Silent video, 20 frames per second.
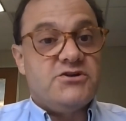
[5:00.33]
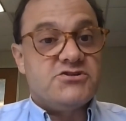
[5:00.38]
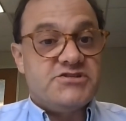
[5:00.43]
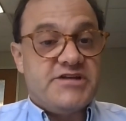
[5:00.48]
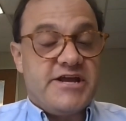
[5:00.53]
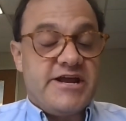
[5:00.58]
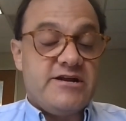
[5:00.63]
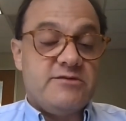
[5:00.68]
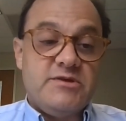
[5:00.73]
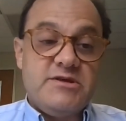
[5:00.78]

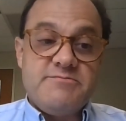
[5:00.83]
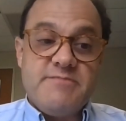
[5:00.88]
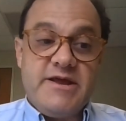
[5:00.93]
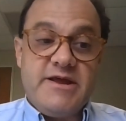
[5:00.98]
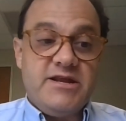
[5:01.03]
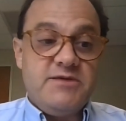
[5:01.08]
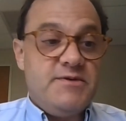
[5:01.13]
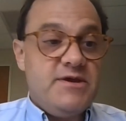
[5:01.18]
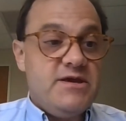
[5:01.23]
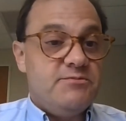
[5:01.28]
understandably
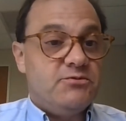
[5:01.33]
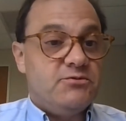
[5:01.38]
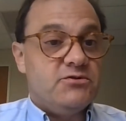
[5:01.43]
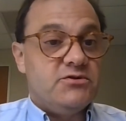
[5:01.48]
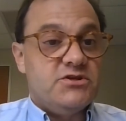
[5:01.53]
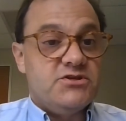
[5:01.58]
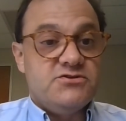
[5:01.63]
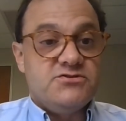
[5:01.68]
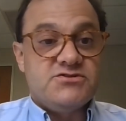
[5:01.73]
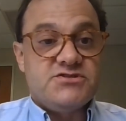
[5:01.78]
many
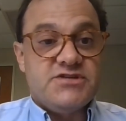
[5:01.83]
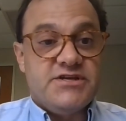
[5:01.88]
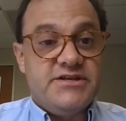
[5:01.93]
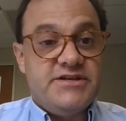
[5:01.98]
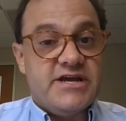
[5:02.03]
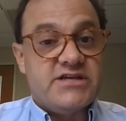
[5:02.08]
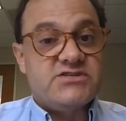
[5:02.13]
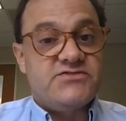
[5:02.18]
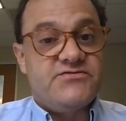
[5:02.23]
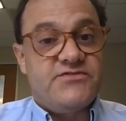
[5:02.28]
people use
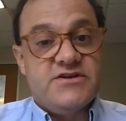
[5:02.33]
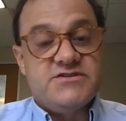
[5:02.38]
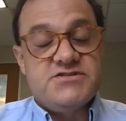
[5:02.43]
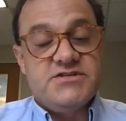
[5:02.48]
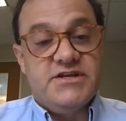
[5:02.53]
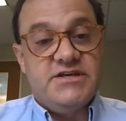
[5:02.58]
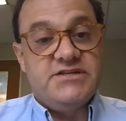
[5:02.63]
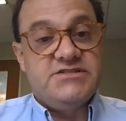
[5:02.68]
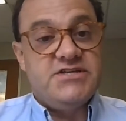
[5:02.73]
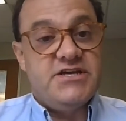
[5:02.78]
index
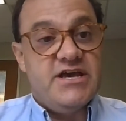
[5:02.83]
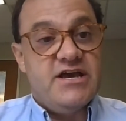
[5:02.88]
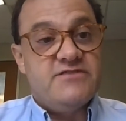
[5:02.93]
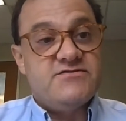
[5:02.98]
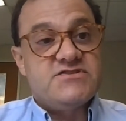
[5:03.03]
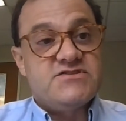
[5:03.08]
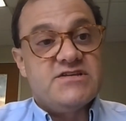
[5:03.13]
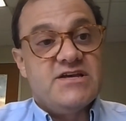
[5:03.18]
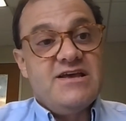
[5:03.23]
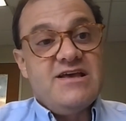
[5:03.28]
funds and
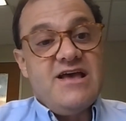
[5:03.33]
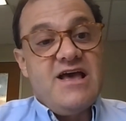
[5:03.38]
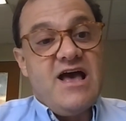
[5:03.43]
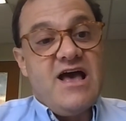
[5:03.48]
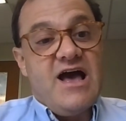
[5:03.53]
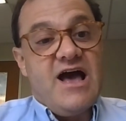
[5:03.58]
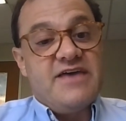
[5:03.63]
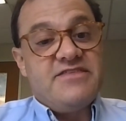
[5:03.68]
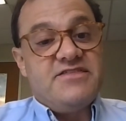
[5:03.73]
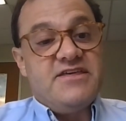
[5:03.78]
ETFs,
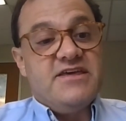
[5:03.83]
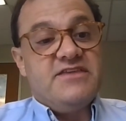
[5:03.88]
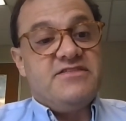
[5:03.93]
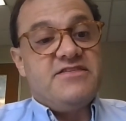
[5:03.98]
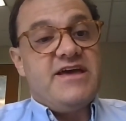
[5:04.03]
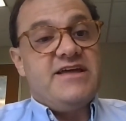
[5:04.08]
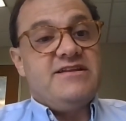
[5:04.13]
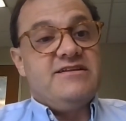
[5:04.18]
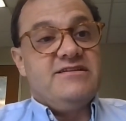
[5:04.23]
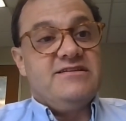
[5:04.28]
I think
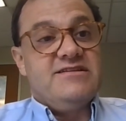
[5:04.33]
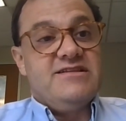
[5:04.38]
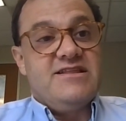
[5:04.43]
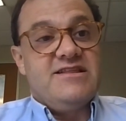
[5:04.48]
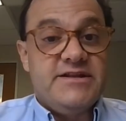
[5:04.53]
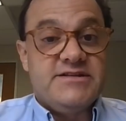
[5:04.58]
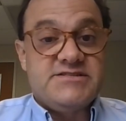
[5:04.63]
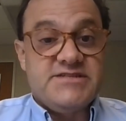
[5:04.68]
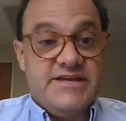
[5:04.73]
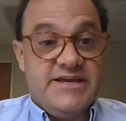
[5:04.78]
that
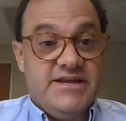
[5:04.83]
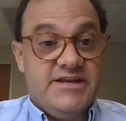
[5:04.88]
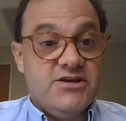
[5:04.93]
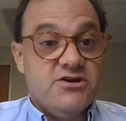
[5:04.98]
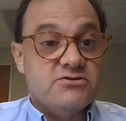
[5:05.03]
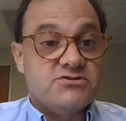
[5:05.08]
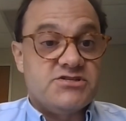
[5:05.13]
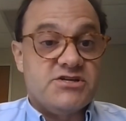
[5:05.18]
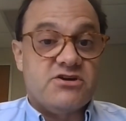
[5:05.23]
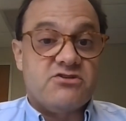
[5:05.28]
it's
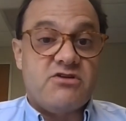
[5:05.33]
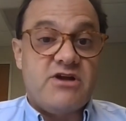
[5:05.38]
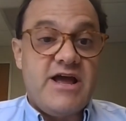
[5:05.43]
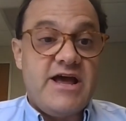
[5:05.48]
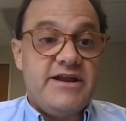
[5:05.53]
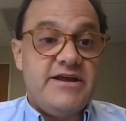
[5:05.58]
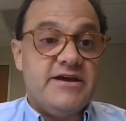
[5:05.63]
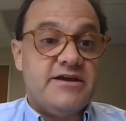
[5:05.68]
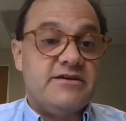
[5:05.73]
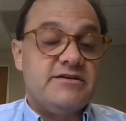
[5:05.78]

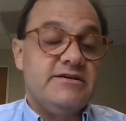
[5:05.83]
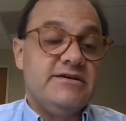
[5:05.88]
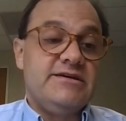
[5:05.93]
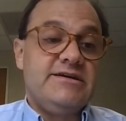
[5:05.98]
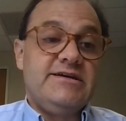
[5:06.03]
idiosyncratic.